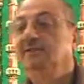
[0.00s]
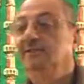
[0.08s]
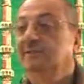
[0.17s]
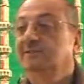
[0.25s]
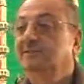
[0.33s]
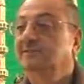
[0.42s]

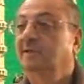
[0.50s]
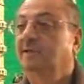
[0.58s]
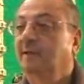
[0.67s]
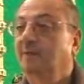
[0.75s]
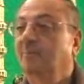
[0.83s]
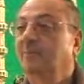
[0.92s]
This is a
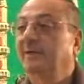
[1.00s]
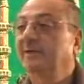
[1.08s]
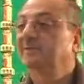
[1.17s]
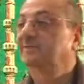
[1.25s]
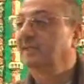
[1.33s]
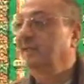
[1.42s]
complete
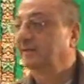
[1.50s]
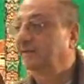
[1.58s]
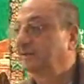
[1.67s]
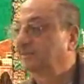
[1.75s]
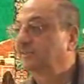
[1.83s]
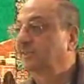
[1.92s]

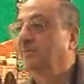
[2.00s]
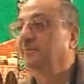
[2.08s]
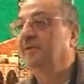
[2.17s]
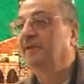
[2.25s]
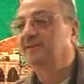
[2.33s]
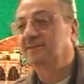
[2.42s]
sentence
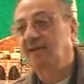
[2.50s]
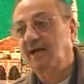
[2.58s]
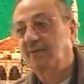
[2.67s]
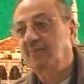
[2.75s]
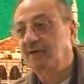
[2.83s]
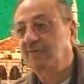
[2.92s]
coming as a
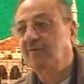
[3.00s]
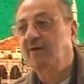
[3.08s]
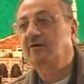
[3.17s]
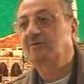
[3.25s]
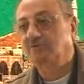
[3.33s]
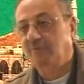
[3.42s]
khabar for
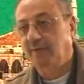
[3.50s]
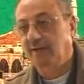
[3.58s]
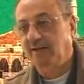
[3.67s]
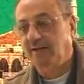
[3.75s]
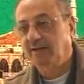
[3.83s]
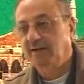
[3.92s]

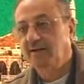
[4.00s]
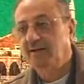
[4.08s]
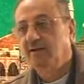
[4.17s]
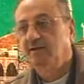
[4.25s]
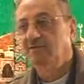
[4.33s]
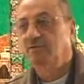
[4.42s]
Zubair.
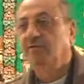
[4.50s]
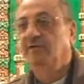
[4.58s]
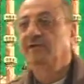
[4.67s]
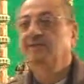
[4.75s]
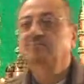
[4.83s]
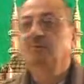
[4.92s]
So where
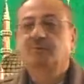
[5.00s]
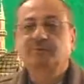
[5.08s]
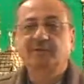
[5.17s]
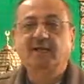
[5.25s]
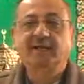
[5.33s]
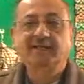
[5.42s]
is
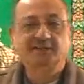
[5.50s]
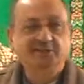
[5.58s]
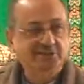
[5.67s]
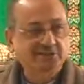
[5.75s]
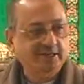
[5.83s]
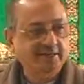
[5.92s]
mubtada in
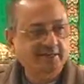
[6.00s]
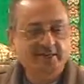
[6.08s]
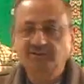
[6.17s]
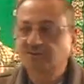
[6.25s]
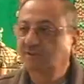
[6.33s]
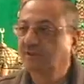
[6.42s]
this
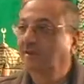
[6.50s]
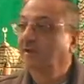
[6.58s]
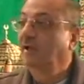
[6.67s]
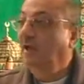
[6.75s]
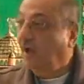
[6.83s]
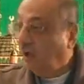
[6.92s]
sentence?
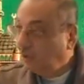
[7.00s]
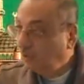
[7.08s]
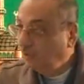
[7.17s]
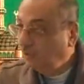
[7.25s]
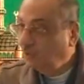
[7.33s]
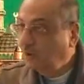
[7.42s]

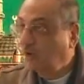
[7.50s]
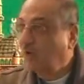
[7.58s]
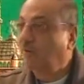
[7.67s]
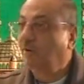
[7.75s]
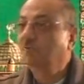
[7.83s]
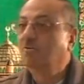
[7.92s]
Akhu.
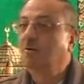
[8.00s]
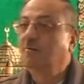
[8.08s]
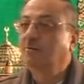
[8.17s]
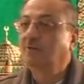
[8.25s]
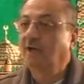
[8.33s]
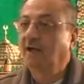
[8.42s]
Wa huwa
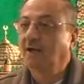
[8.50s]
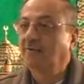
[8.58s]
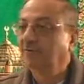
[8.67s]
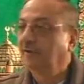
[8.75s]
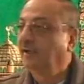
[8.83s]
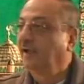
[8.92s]
mudaf.
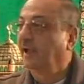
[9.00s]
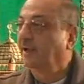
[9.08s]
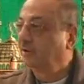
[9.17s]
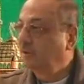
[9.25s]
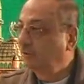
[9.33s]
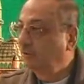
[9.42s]
And
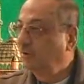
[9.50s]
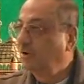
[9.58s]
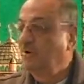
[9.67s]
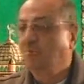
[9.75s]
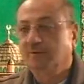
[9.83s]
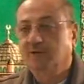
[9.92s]

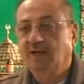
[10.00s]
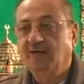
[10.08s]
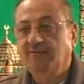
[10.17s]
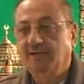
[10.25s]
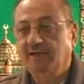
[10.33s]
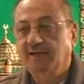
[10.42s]
hu mudaf
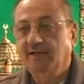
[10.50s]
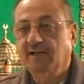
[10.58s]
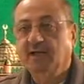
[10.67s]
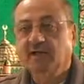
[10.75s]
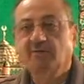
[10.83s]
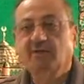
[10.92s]
ilayhi.
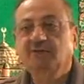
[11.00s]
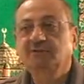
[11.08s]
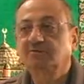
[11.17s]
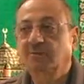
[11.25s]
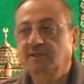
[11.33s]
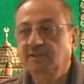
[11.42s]
And what is
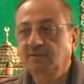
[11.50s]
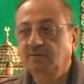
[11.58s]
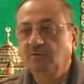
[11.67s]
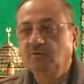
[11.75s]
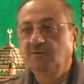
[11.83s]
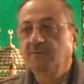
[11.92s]

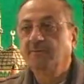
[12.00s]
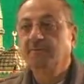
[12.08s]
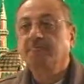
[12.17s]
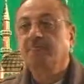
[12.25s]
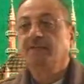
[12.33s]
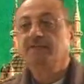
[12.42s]
maridun?
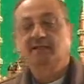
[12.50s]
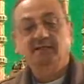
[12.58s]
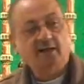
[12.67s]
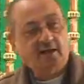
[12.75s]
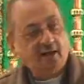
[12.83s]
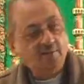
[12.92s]
That the
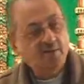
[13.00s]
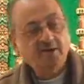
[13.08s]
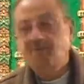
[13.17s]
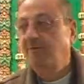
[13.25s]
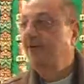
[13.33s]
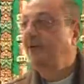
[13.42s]
khabar
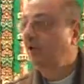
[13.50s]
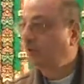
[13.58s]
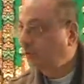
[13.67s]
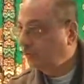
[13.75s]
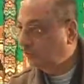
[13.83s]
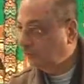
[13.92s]
for
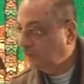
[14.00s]
akhu.